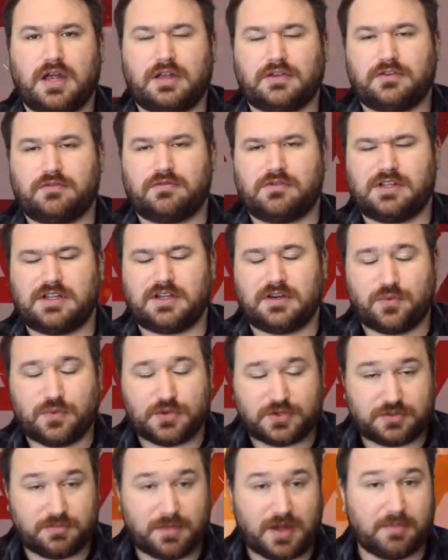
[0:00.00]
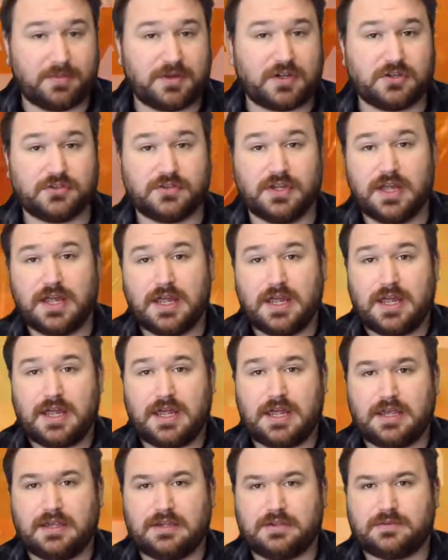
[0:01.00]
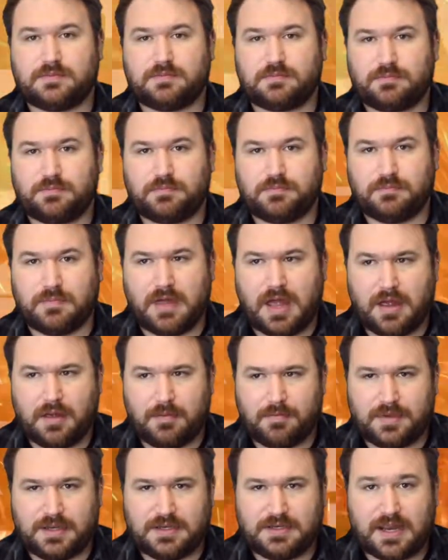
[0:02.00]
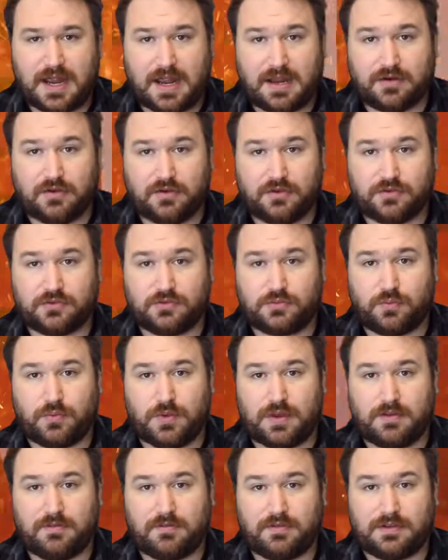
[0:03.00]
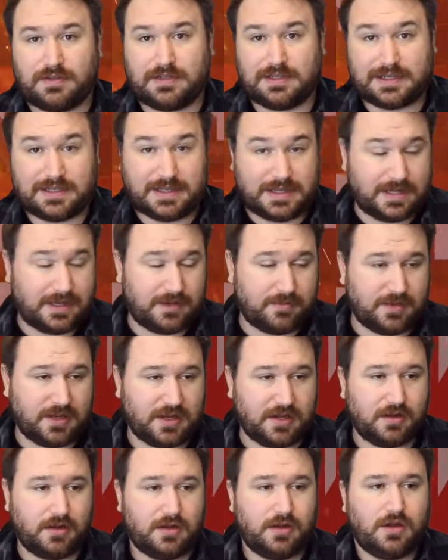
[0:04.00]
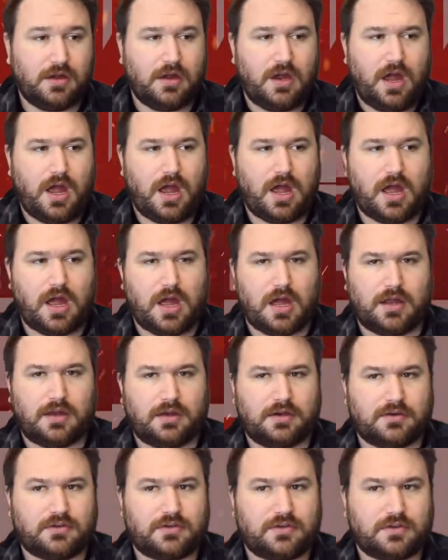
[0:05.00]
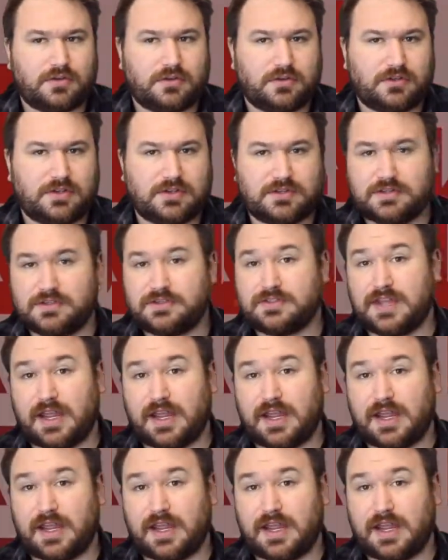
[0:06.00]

had to relinquish the belt because he's been diagnosed with leukemia, and this is the